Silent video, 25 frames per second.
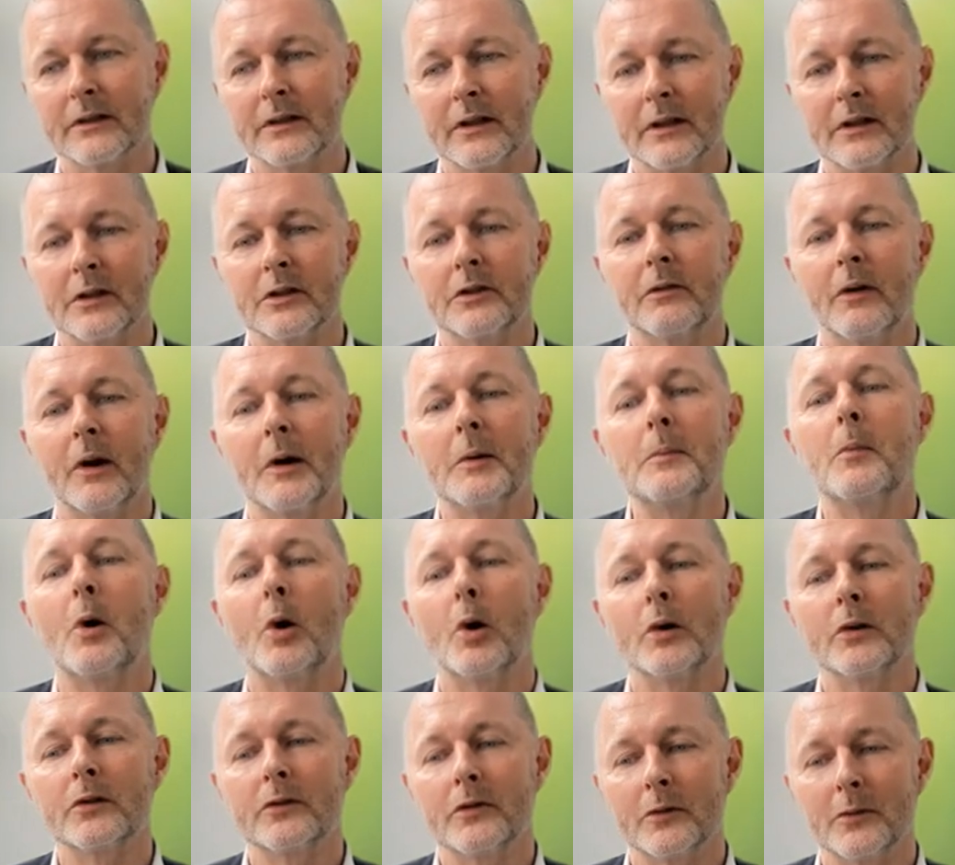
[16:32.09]
And it's very
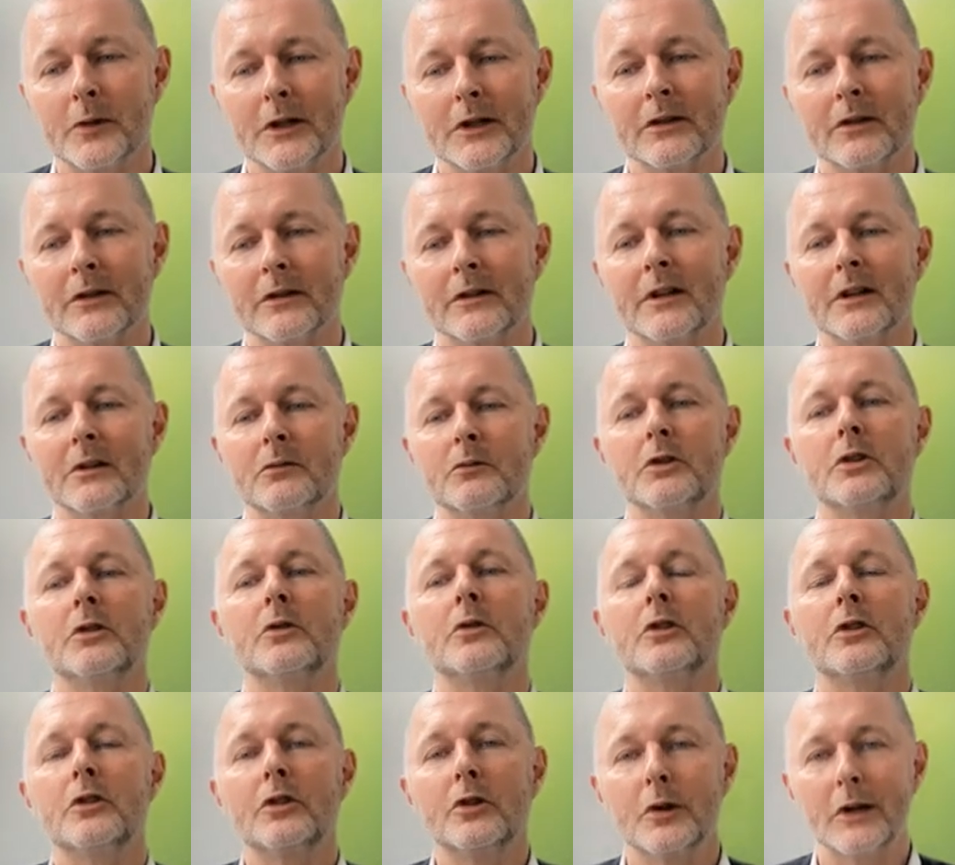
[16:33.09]
important for me to say we do
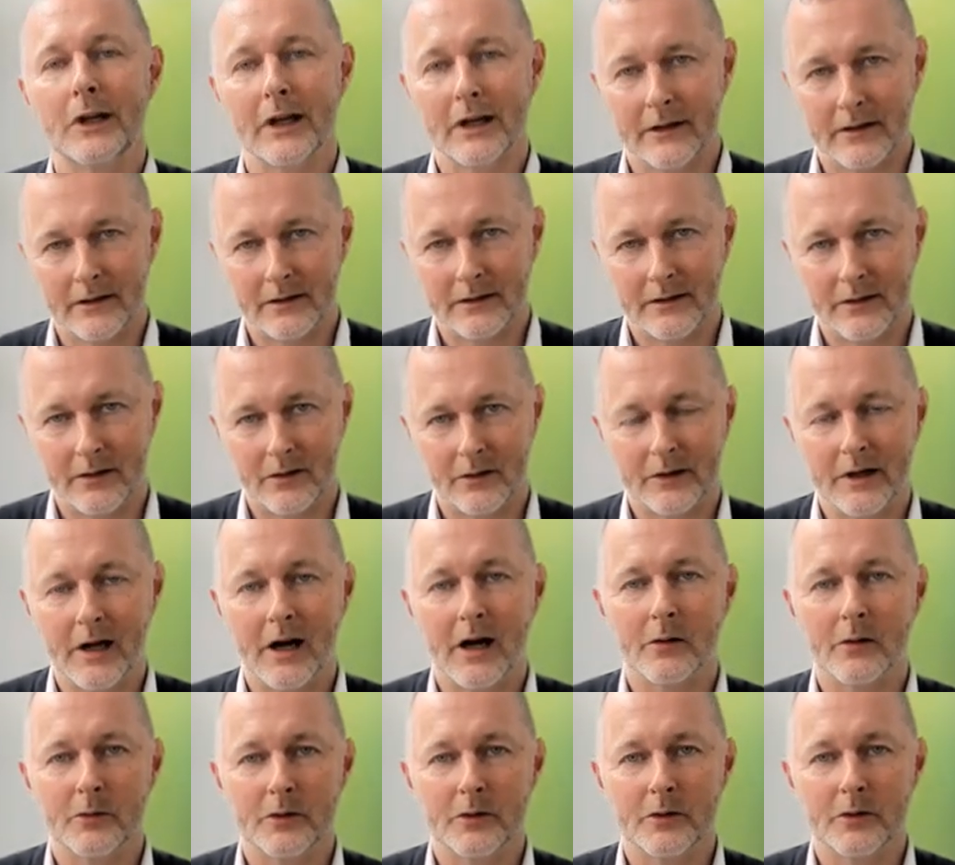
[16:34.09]
it together on
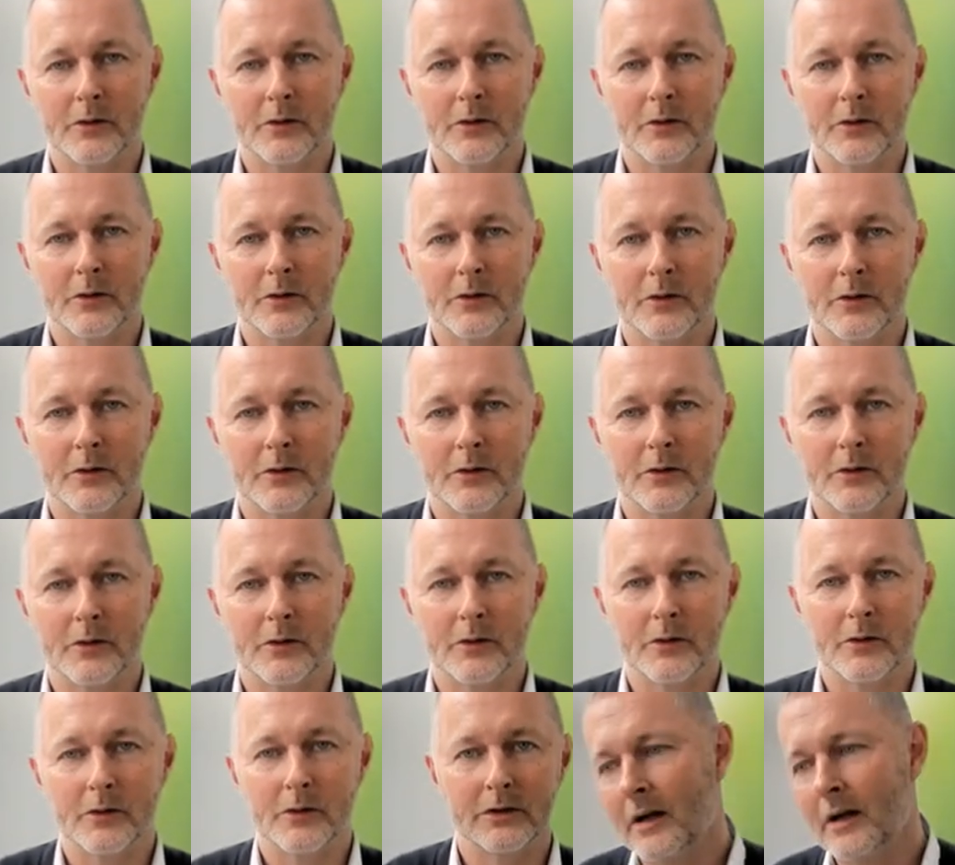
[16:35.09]
how we do it. It is
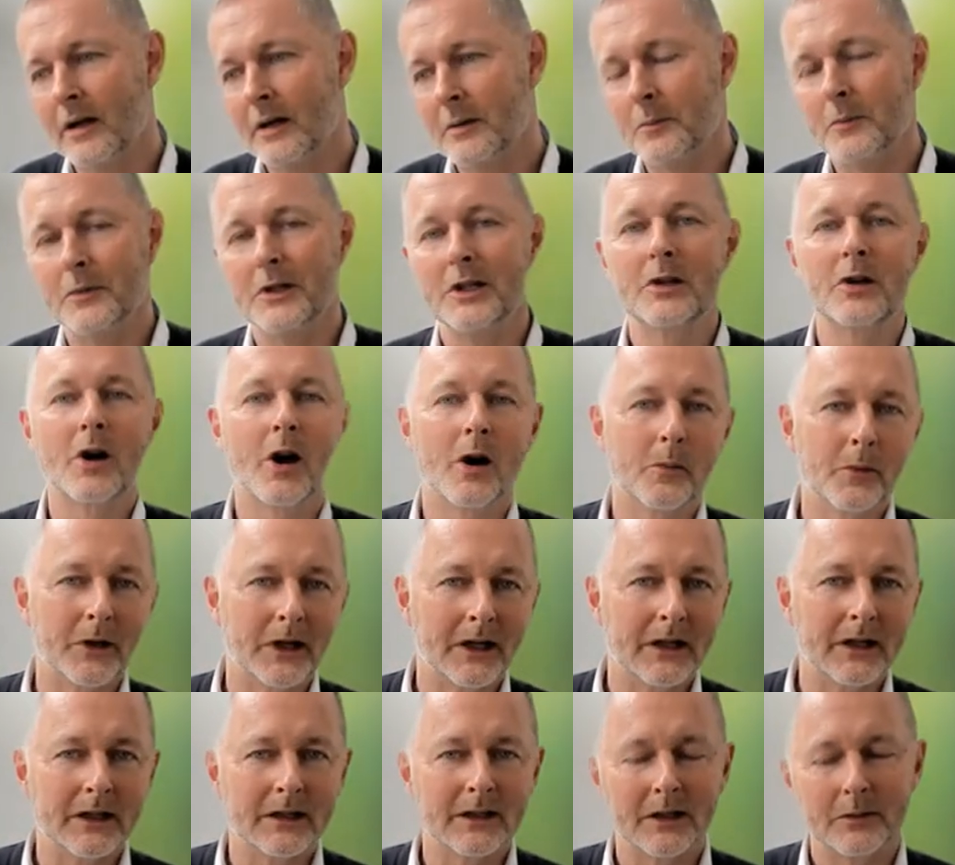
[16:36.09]
not me
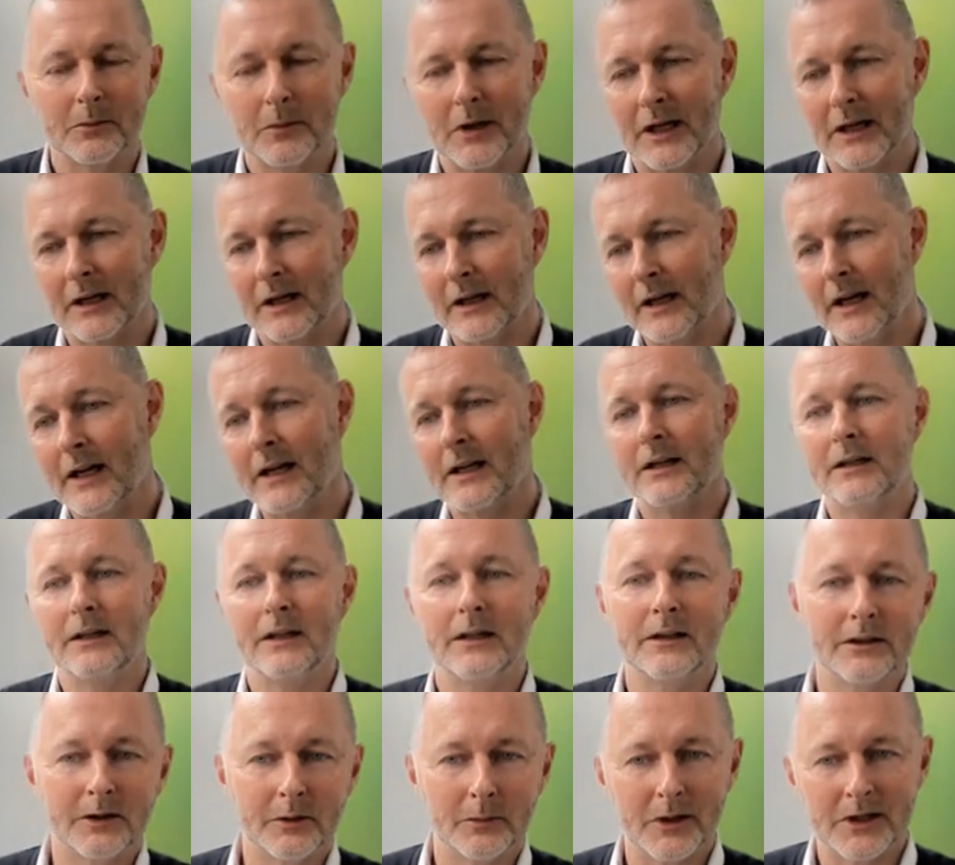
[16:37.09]
coming in and making, hey,
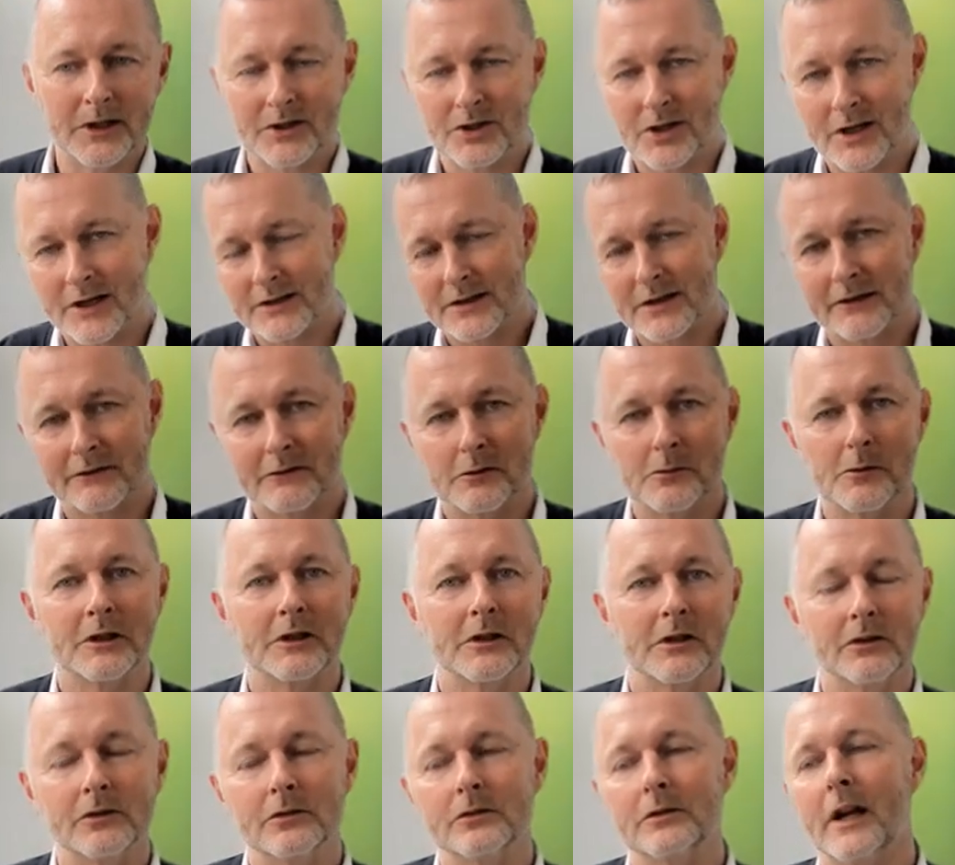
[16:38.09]
here's a big change,
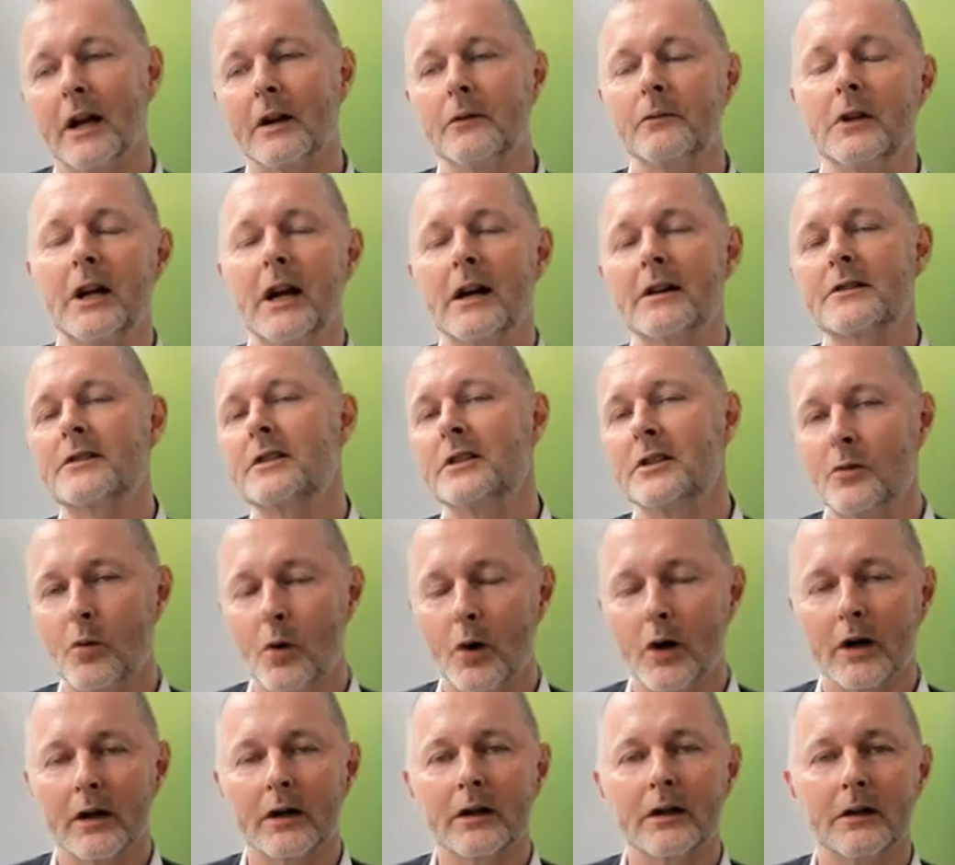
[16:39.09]
everybody do that. We actually
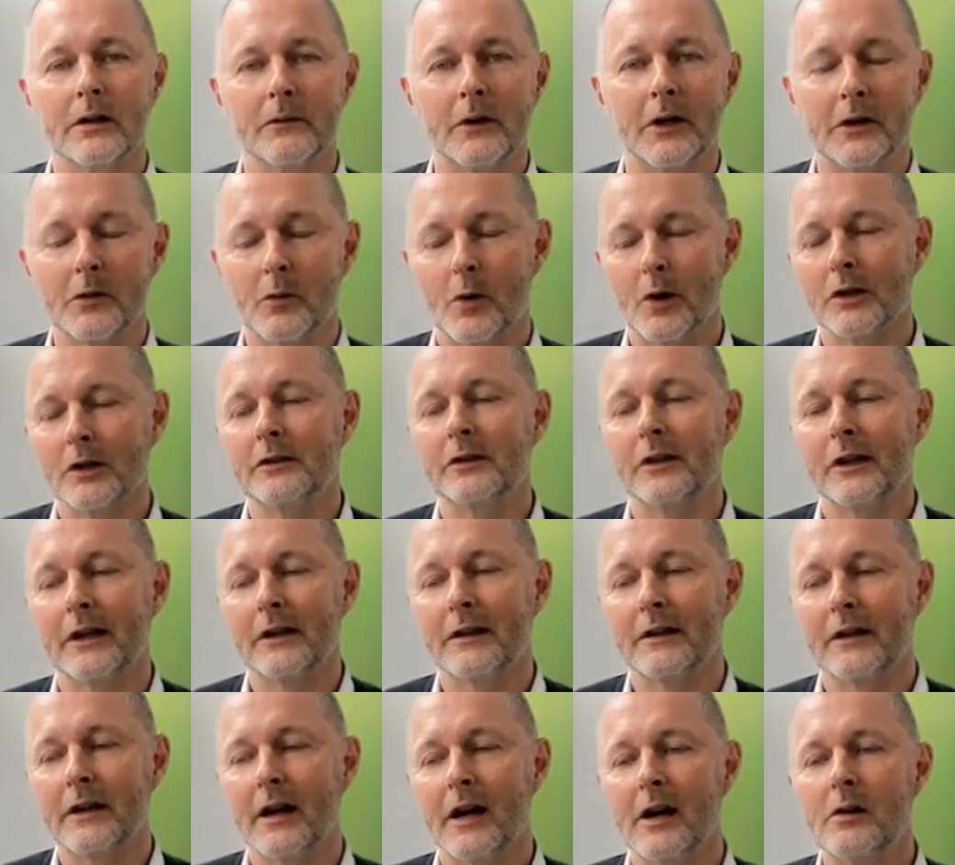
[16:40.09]
work very well
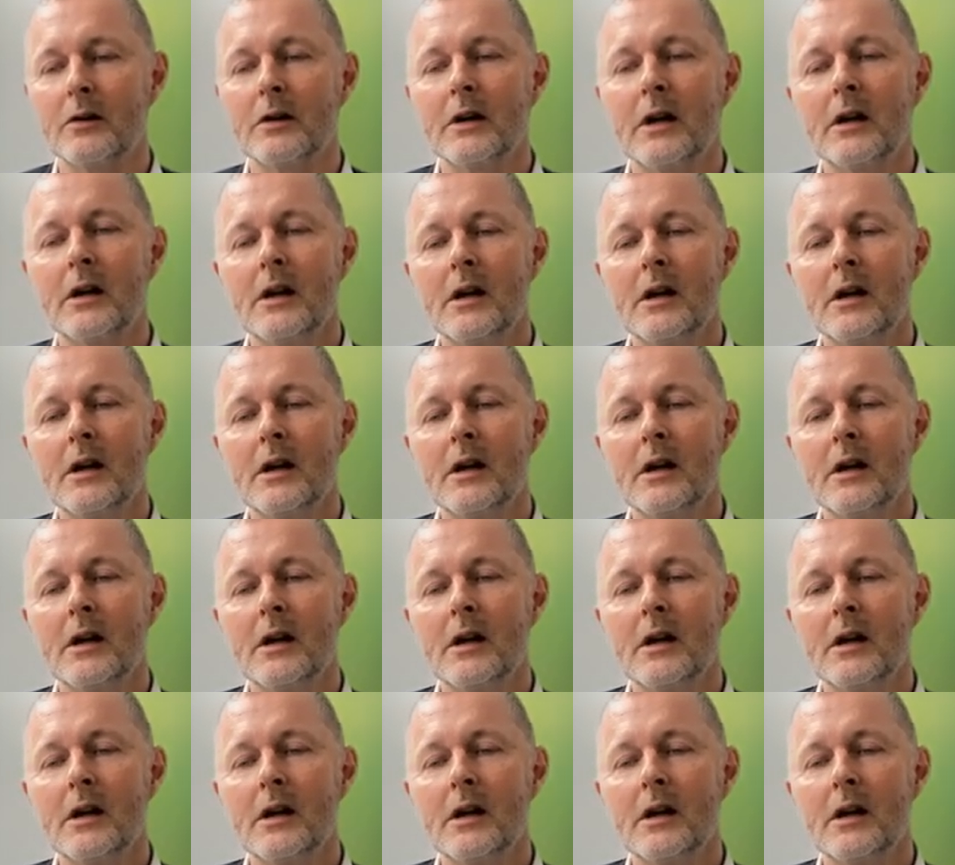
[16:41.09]
together now.